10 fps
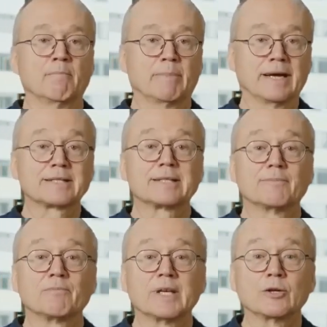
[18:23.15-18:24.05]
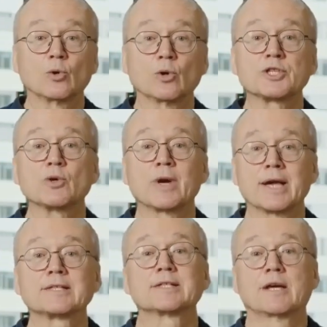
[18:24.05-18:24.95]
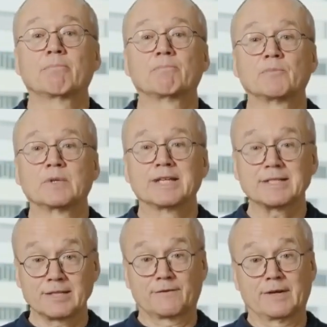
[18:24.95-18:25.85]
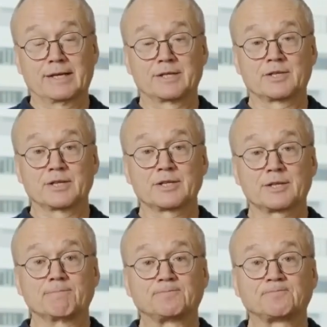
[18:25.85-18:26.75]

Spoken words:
But it also has some disadvantages.